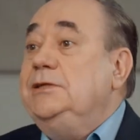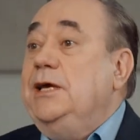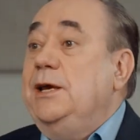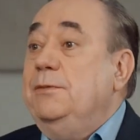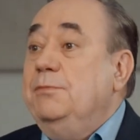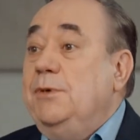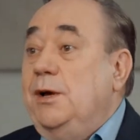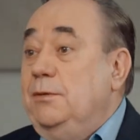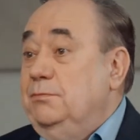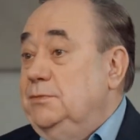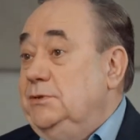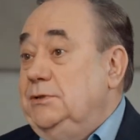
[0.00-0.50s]

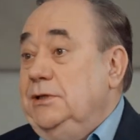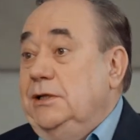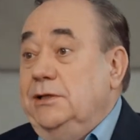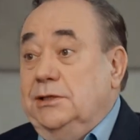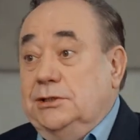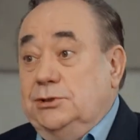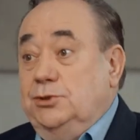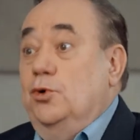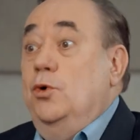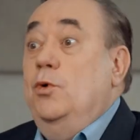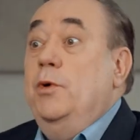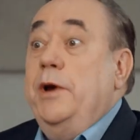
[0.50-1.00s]
came up and said,
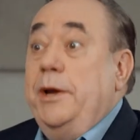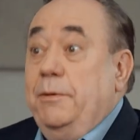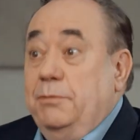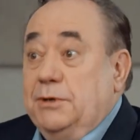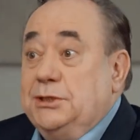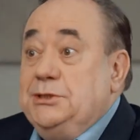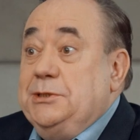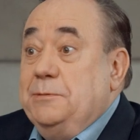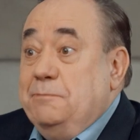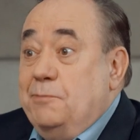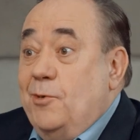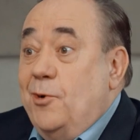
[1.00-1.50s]
there's no way we're
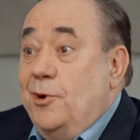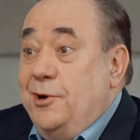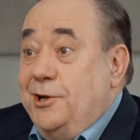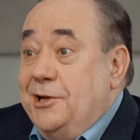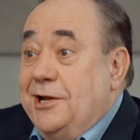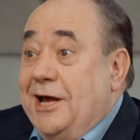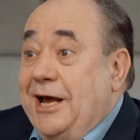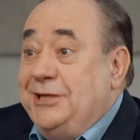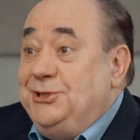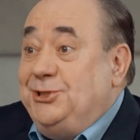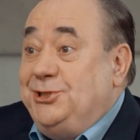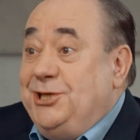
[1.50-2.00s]
supporting
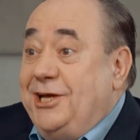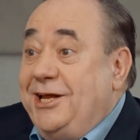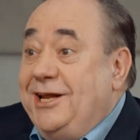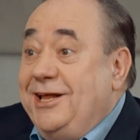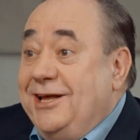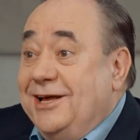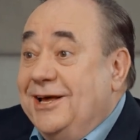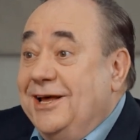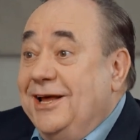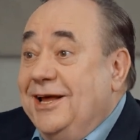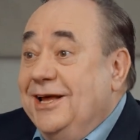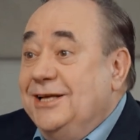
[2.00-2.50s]

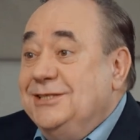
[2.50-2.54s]
Nigeria. Well,